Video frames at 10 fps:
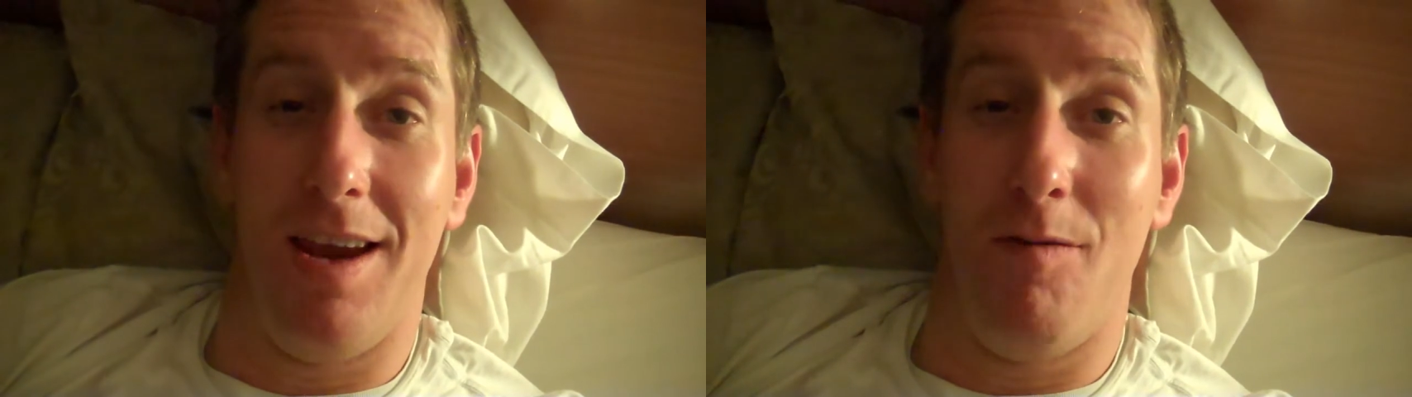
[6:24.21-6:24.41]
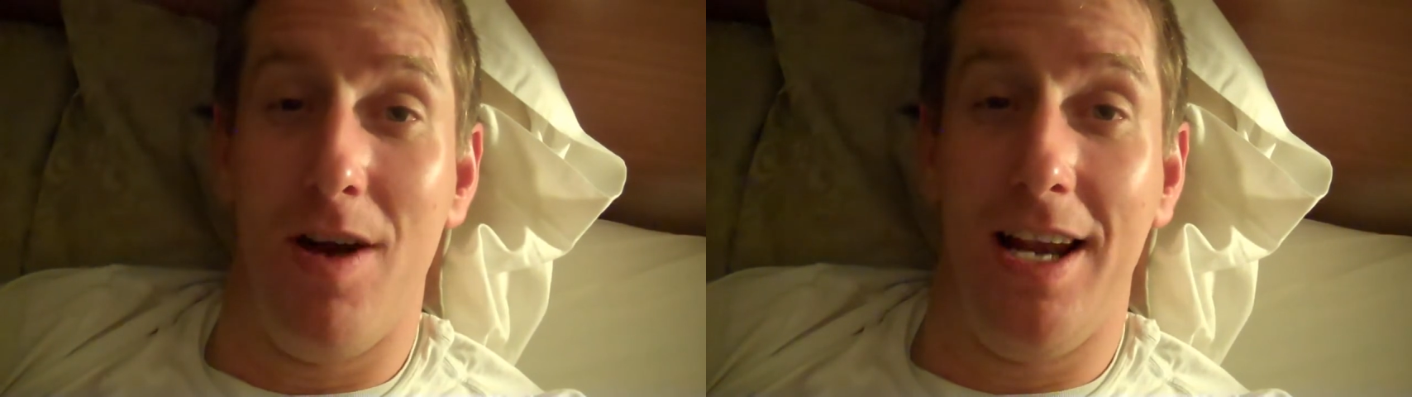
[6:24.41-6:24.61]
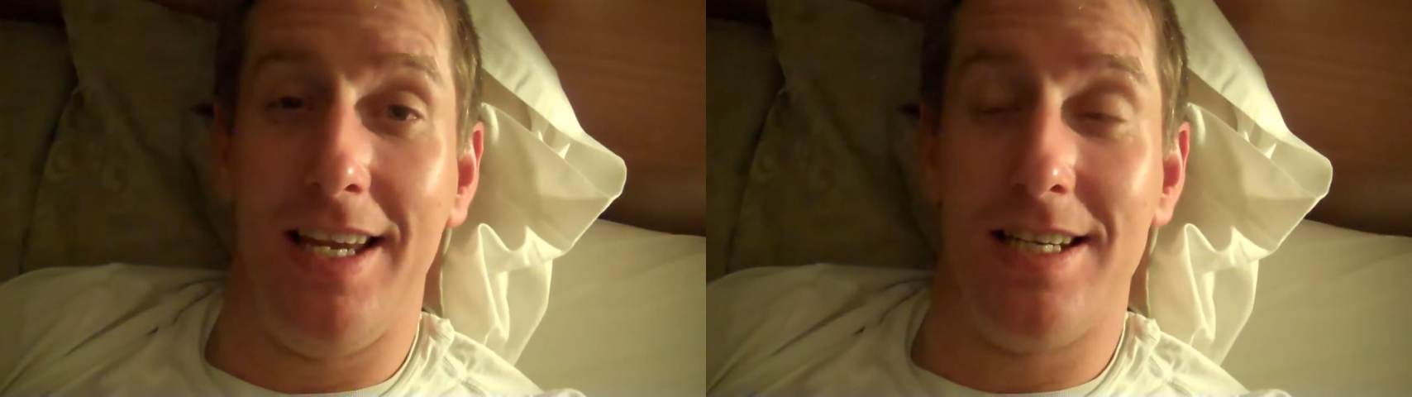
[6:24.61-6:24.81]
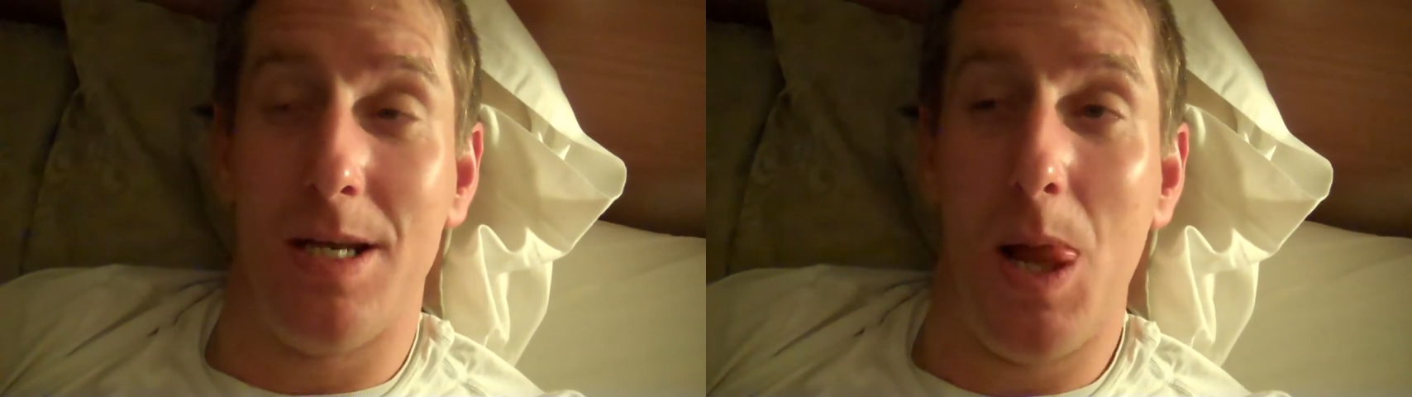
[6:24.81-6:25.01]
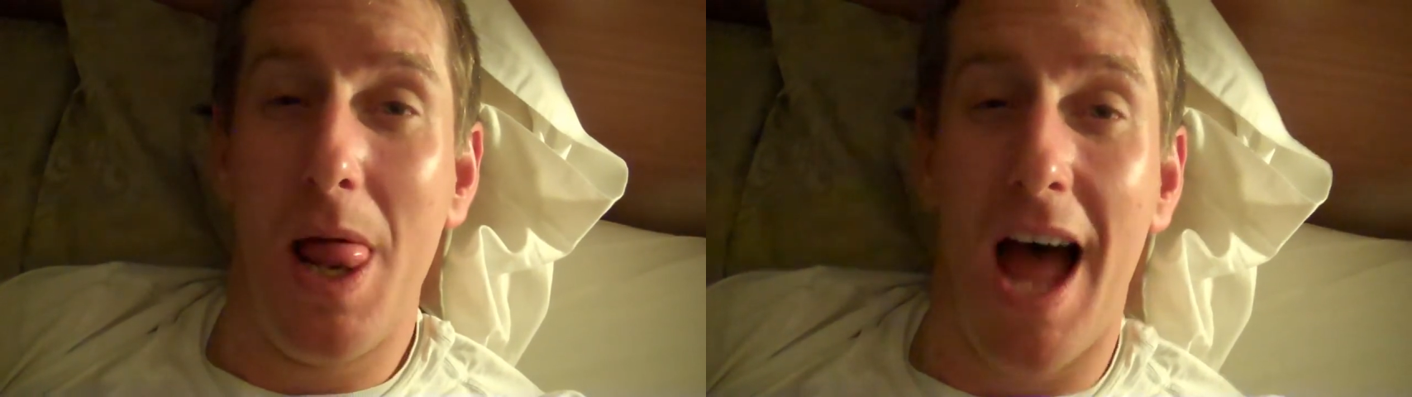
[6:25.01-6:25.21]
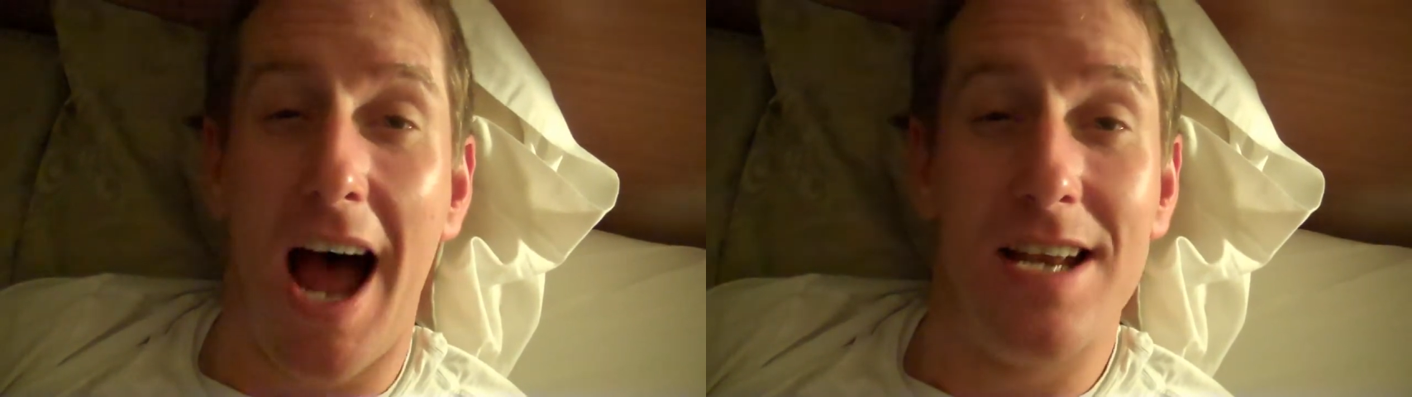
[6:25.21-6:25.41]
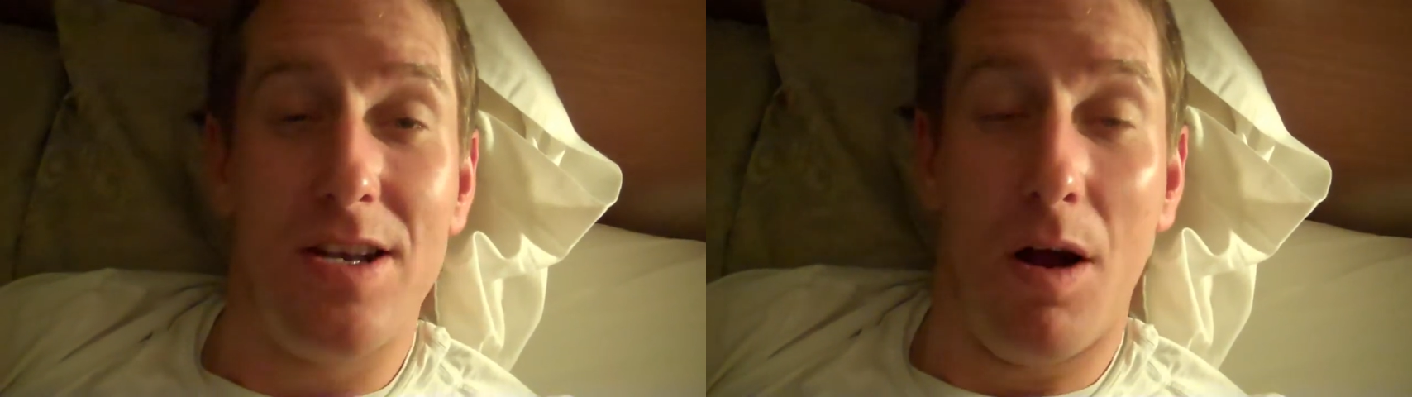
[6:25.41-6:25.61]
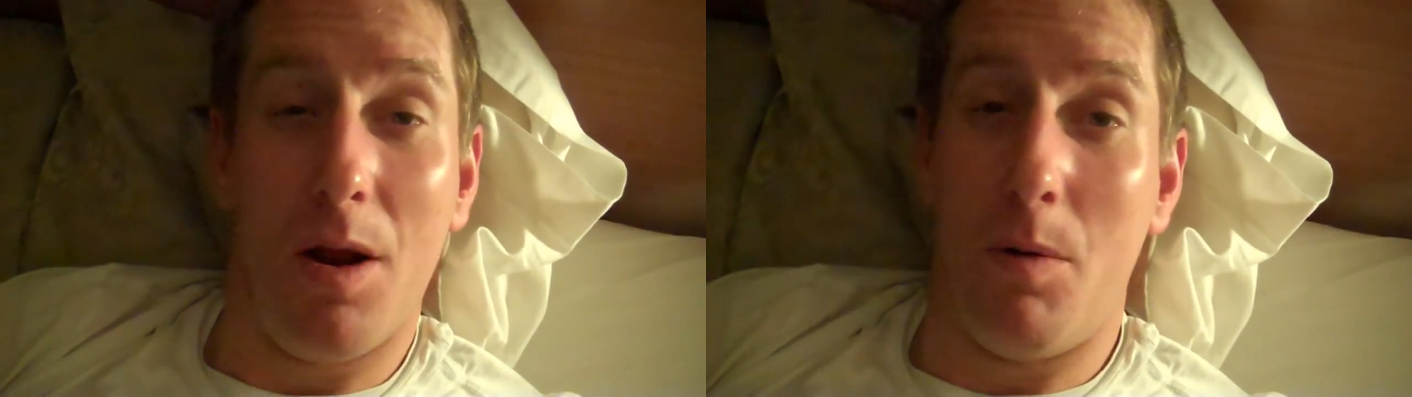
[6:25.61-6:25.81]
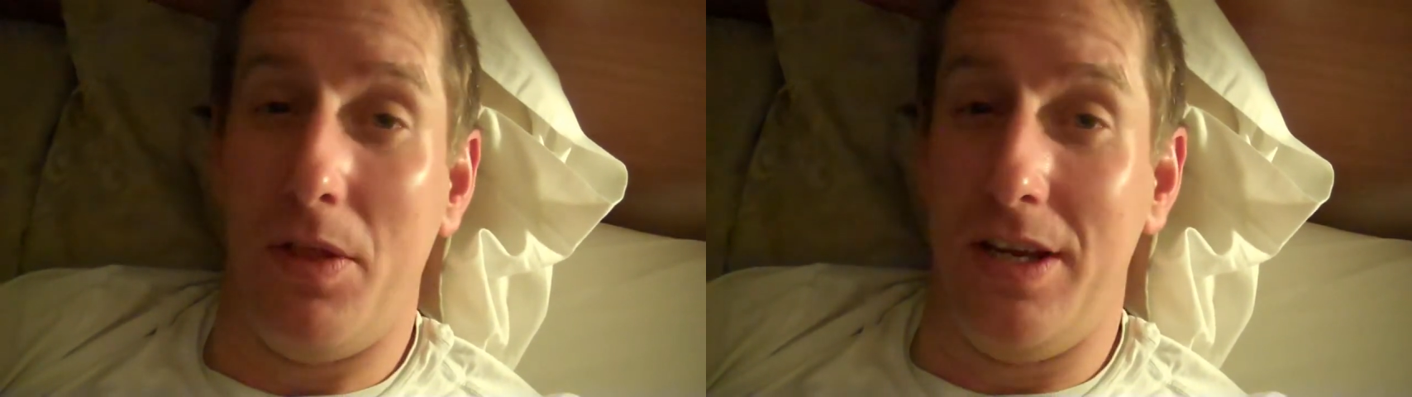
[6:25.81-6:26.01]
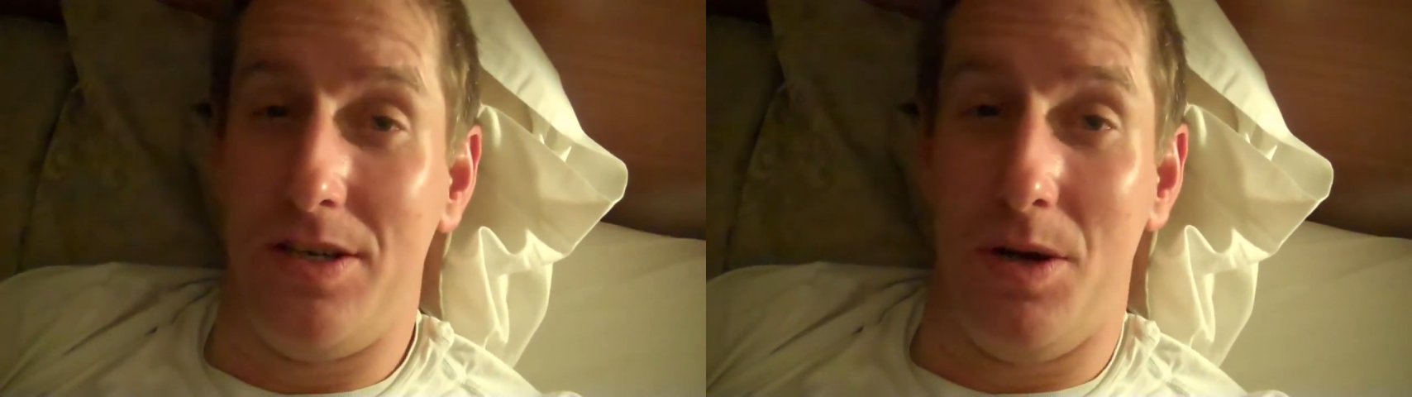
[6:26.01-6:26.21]
It really isn't. I don't know what
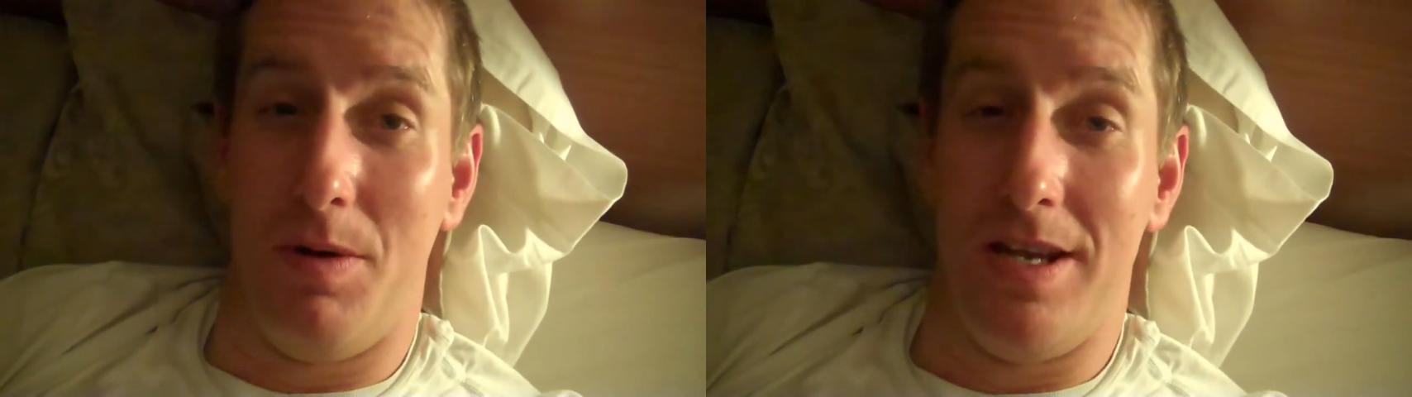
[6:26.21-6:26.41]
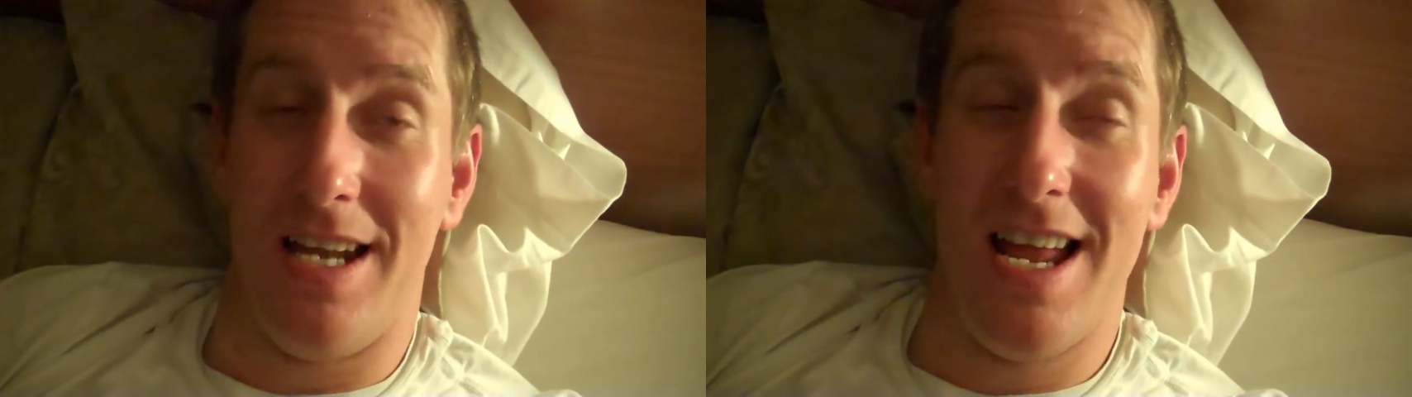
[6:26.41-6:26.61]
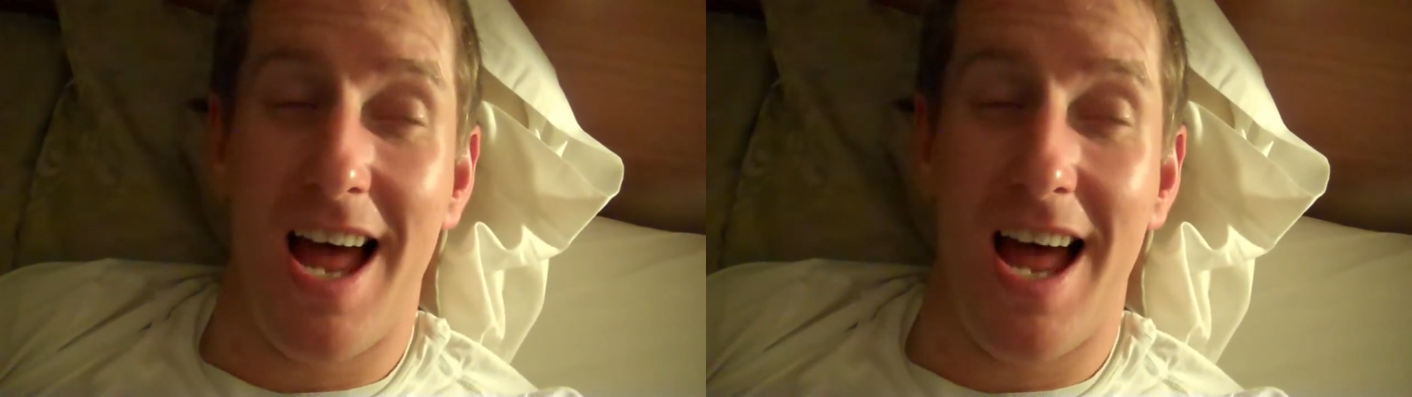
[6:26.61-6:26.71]
the issue is.